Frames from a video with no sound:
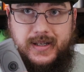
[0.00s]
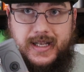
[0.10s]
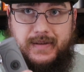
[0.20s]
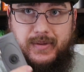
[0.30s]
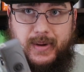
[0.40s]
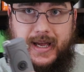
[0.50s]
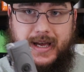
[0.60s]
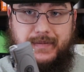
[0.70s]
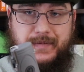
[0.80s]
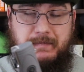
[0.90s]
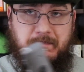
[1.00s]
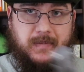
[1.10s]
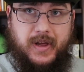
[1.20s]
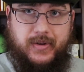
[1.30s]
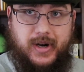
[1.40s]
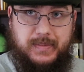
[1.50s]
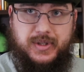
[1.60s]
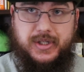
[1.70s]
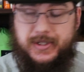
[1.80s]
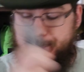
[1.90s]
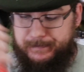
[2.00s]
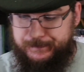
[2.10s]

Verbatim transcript: even though I have other options.